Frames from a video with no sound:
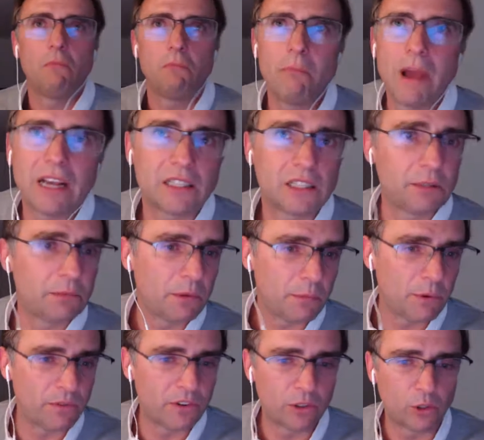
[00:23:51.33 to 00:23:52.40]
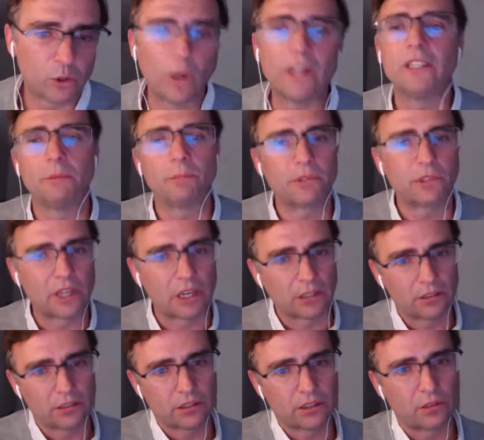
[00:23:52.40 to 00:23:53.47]
maximum of a 20%
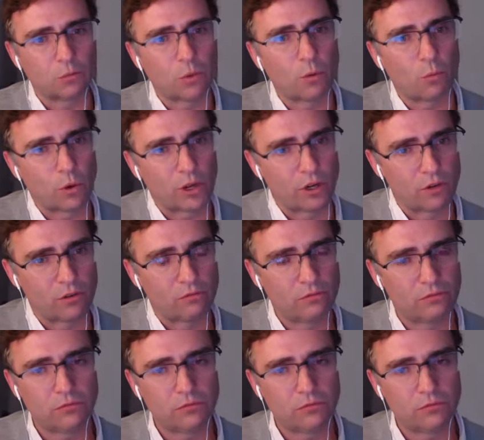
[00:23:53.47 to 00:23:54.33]
in what we do.